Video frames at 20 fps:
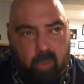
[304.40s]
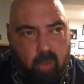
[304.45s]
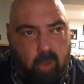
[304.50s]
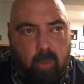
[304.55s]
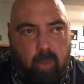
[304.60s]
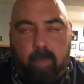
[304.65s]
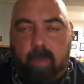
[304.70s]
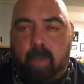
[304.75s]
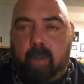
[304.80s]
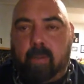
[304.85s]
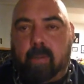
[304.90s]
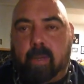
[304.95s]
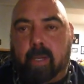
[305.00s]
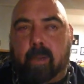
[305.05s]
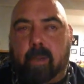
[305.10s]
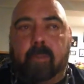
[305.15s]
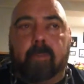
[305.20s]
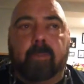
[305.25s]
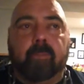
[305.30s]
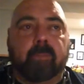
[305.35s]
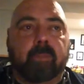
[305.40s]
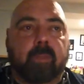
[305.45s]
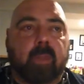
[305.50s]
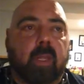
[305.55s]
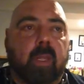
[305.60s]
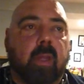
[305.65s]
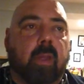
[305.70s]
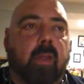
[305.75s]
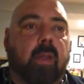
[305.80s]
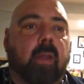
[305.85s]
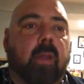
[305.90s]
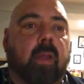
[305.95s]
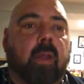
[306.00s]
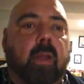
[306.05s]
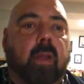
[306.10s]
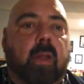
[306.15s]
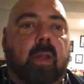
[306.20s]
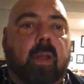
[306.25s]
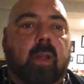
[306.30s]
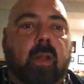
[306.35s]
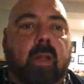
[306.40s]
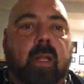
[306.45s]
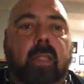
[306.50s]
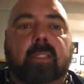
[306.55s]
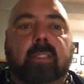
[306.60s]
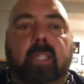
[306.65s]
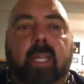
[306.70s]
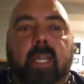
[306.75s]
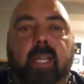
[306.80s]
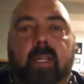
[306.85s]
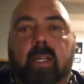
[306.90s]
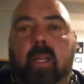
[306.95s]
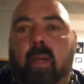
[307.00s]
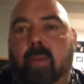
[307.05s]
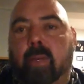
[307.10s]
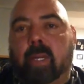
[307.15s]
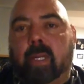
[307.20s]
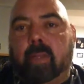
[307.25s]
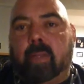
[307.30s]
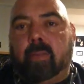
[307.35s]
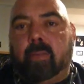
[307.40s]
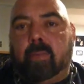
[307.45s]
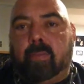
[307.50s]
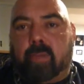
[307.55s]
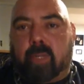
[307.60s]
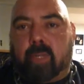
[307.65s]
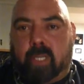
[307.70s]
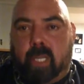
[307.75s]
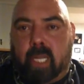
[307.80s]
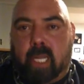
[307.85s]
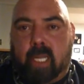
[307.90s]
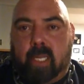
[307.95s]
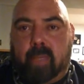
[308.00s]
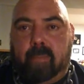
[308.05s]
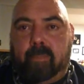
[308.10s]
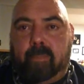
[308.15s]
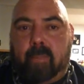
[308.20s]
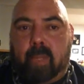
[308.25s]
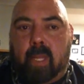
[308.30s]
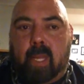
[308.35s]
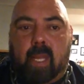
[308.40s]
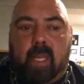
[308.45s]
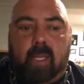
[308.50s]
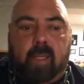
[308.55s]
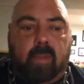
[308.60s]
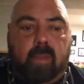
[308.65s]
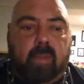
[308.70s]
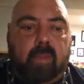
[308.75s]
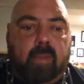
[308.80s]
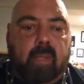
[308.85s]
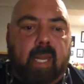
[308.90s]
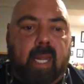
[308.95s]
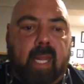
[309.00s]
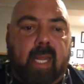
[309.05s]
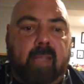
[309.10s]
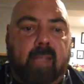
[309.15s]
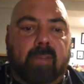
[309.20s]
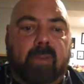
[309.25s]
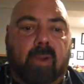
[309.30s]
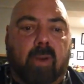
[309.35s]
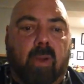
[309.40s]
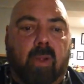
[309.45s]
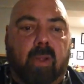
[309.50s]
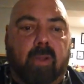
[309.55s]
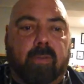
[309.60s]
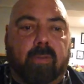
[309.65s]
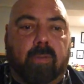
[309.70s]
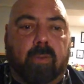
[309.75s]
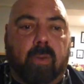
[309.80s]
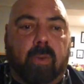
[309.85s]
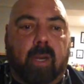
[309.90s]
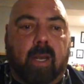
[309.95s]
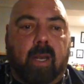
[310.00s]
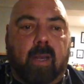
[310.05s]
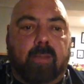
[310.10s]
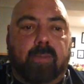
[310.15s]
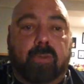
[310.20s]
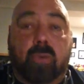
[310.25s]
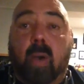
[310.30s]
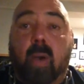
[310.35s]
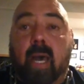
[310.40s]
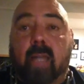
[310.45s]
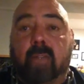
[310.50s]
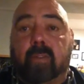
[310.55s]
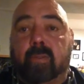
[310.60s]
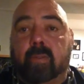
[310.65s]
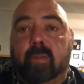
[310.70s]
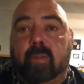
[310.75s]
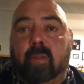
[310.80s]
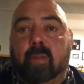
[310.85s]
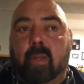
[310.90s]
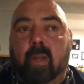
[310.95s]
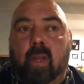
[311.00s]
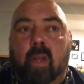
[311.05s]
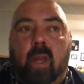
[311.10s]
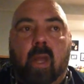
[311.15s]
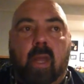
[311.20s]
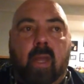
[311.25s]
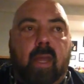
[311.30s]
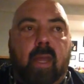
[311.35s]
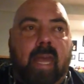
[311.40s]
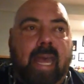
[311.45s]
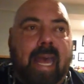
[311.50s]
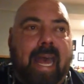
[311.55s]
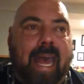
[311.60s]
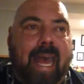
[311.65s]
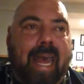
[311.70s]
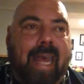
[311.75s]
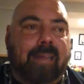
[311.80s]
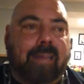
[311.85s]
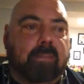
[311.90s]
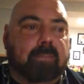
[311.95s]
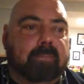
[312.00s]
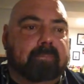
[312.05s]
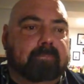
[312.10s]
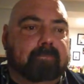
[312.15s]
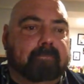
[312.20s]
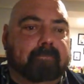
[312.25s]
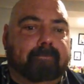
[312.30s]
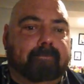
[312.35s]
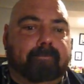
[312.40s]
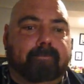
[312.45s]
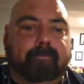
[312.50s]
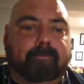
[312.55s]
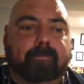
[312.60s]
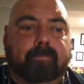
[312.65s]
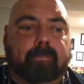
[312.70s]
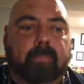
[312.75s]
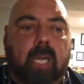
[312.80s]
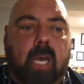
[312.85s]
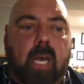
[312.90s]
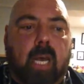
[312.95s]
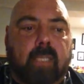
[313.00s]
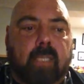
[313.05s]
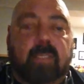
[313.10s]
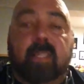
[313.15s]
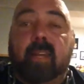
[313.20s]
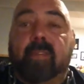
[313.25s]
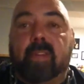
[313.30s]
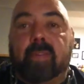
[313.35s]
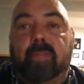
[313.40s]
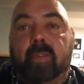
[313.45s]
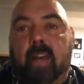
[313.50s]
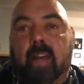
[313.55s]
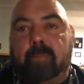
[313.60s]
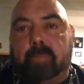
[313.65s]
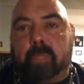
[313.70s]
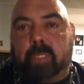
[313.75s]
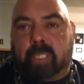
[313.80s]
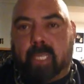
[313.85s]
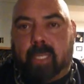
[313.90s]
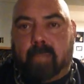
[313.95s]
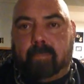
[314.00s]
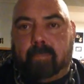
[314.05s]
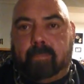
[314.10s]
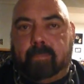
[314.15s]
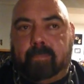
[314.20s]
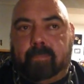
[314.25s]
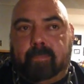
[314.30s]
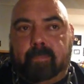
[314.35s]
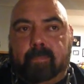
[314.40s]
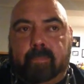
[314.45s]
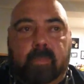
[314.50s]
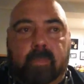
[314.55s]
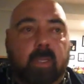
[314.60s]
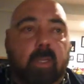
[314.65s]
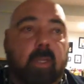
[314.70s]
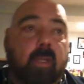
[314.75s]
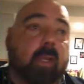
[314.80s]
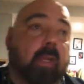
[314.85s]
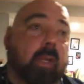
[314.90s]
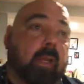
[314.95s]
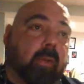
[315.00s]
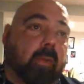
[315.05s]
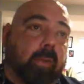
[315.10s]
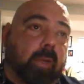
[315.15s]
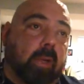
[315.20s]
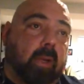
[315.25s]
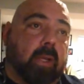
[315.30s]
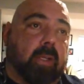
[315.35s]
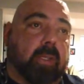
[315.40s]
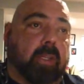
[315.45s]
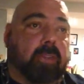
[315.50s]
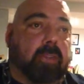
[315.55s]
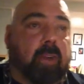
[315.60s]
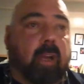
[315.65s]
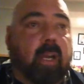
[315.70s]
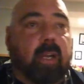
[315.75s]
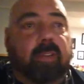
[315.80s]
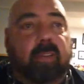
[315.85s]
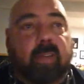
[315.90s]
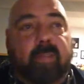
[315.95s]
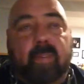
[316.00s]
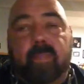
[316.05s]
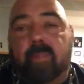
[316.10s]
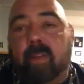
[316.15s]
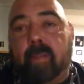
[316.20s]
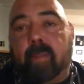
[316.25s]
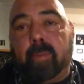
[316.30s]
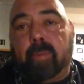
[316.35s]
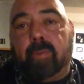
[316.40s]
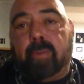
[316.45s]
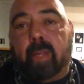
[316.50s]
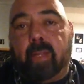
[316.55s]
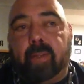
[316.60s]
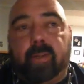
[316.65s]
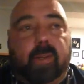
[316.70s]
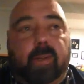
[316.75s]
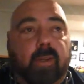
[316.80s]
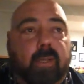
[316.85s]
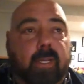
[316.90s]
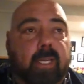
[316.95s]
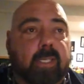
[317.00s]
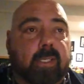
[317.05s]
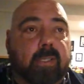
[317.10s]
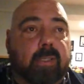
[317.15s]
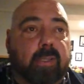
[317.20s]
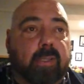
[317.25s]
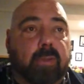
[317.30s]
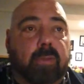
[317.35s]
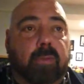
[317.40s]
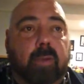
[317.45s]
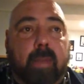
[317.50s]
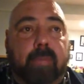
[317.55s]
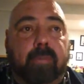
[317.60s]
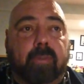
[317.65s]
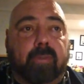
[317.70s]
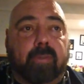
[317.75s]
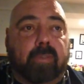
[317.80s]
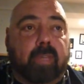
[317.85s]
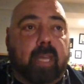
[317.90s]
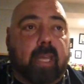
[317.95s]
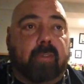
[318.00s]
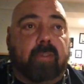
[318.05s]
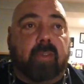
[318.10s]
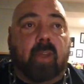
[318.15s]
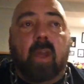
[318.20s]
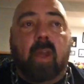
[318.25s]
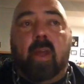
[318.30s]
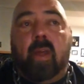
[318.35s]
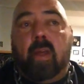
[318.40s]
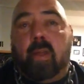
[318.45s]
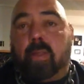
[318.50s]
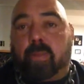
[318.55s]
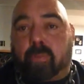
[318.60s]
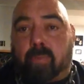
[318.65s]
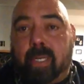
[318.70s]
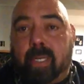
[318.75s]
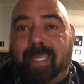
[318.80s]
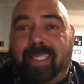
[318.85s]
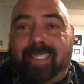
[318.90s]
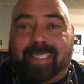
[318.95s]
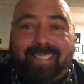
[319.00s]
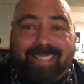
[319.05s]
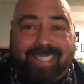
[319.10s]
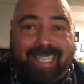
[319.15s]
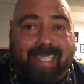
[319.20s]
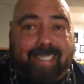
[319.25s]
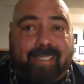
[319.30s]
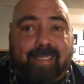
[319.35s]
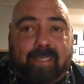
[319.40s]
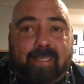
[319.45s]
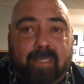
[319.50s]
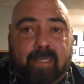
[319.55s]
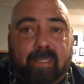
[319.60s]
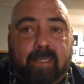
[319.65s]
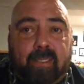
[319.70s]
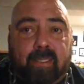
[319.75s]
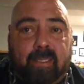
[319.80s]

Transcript: along with me here. Let's say you're going in for a day, and today is calling for squats at 75%. We looked at the chart, 75%, you're looking to do reps of sets, 3 to 6